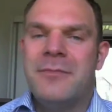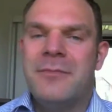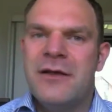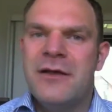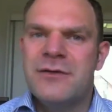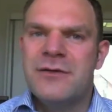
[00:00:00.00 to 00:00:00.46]

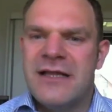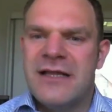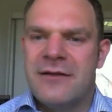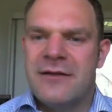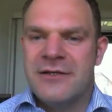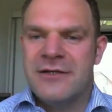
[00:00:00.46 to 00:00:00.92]

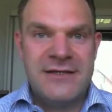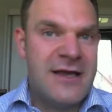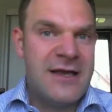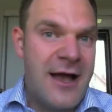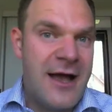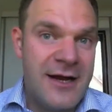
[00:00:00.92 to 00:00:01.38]
newsletter
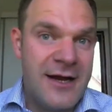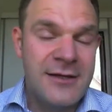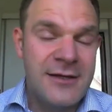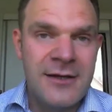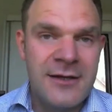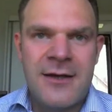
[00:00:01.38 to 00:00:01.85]

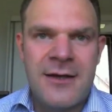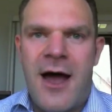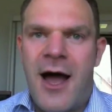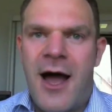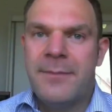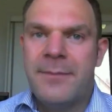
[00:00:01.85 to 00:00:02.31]
design
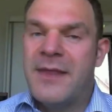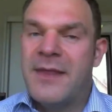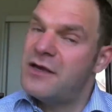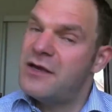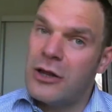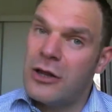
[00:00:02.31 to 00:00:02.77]
that
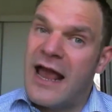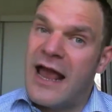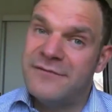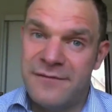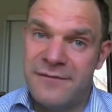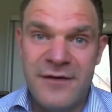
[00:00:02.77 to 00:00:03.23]
you only
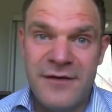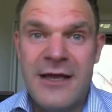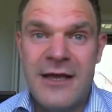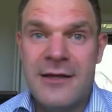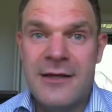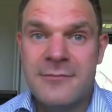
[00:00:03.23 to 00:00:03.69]
have to fill in.